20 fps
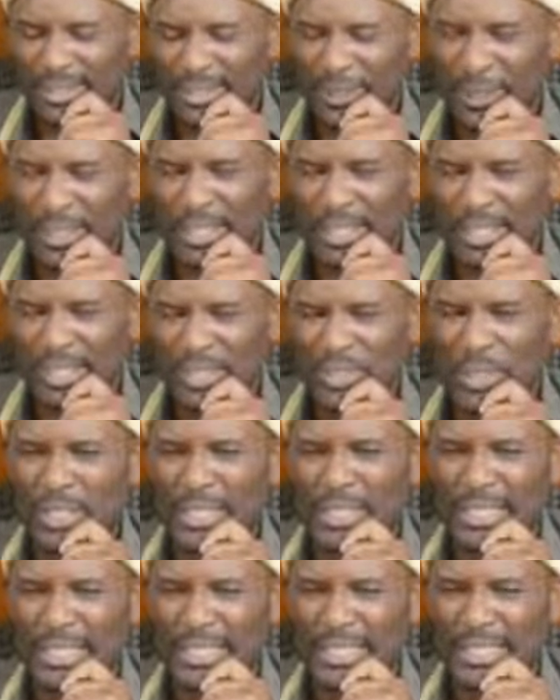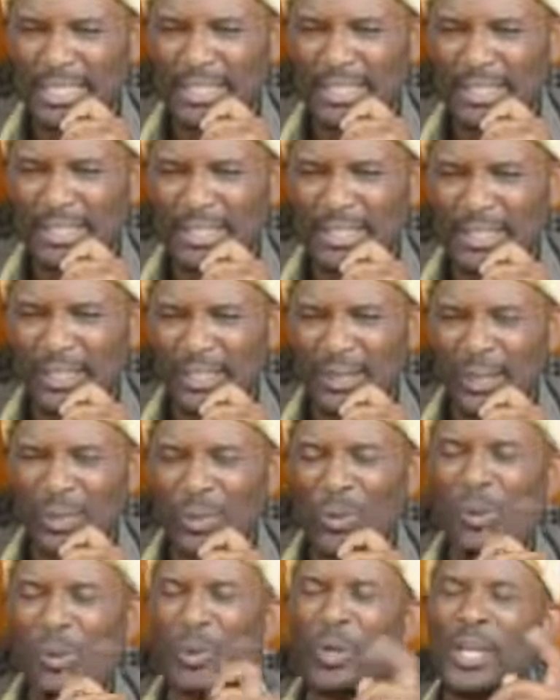Okay, 2019.
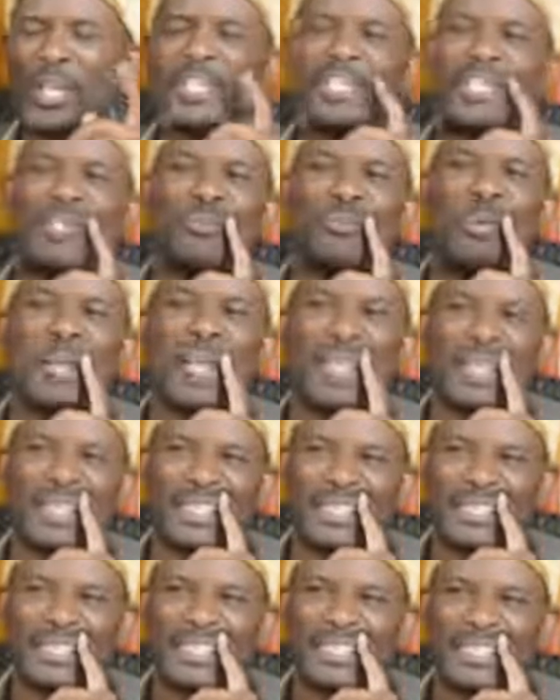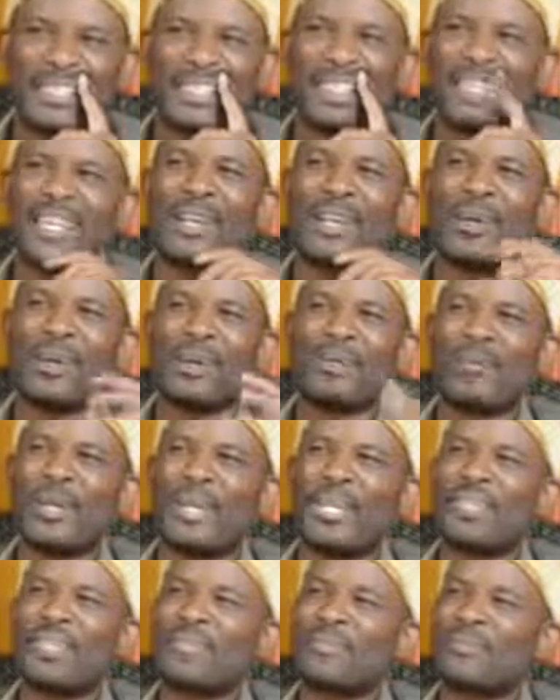Where is the plague? Then I went
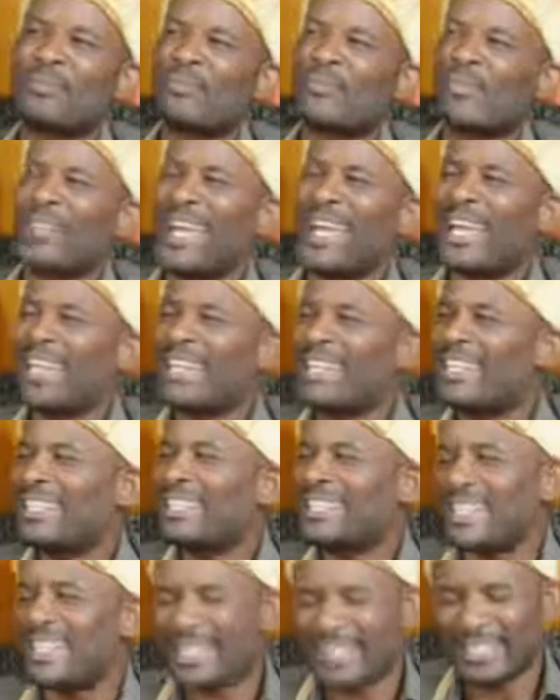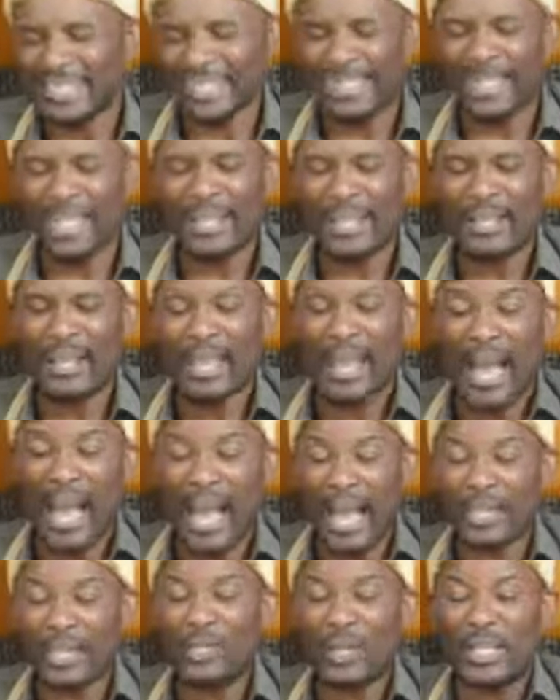back. I read. Then I
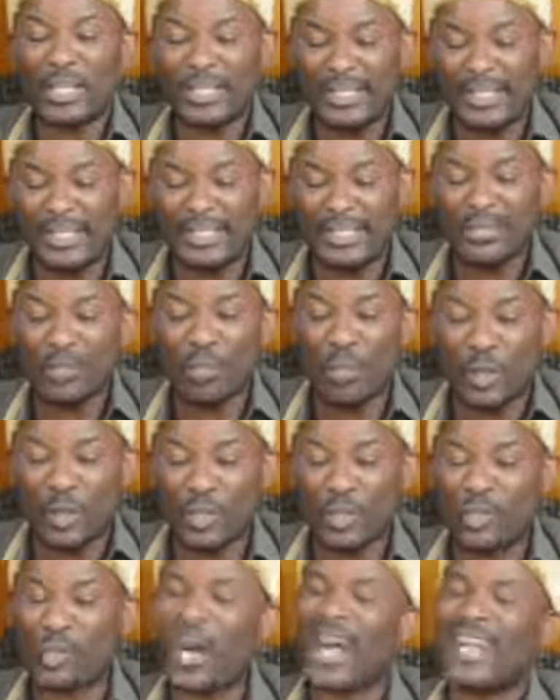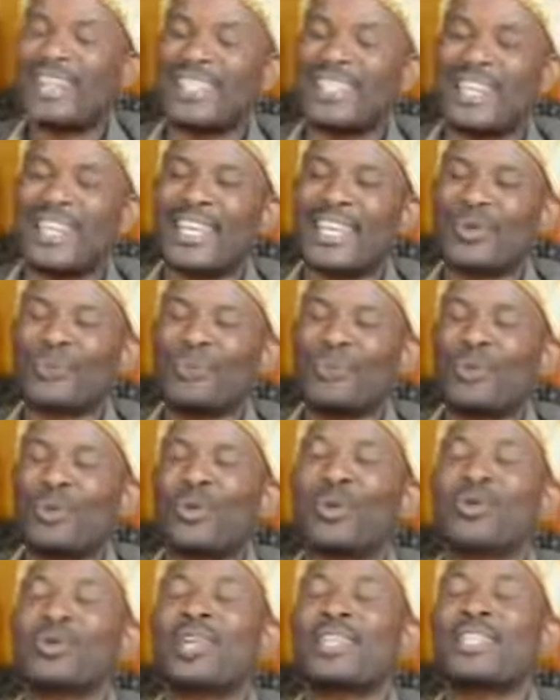actually went to Isaiah,
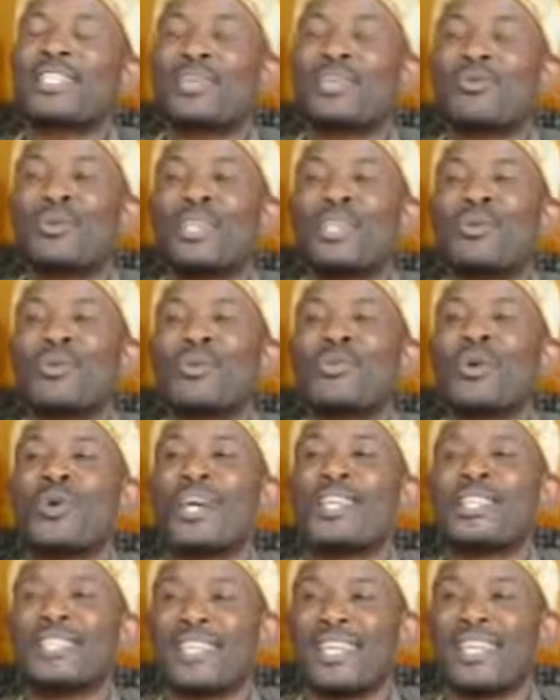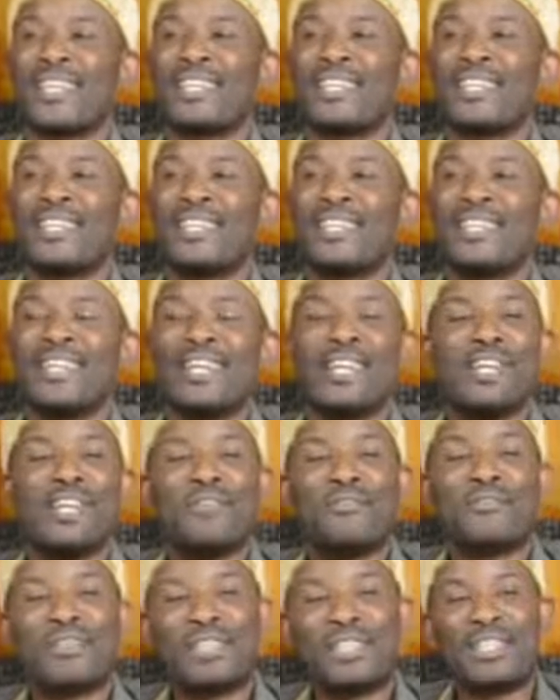because what is happening with Isaiah?
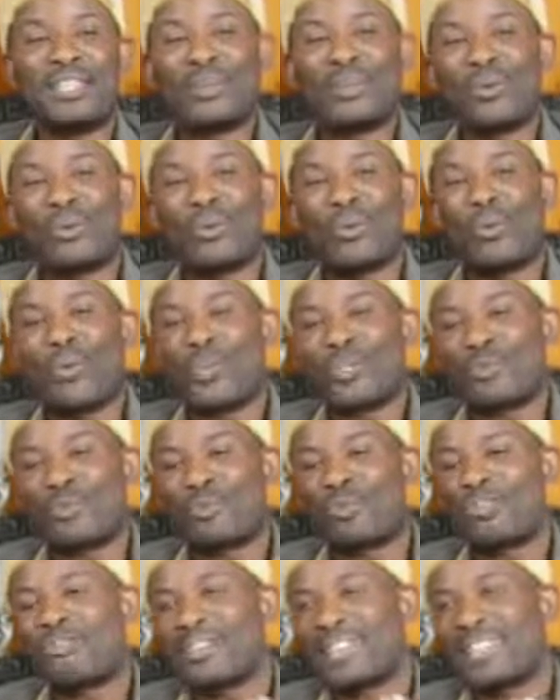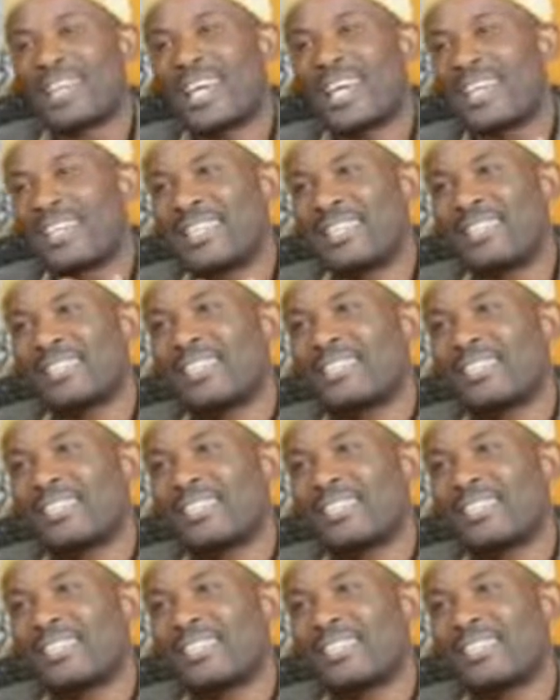Everything was prophesied.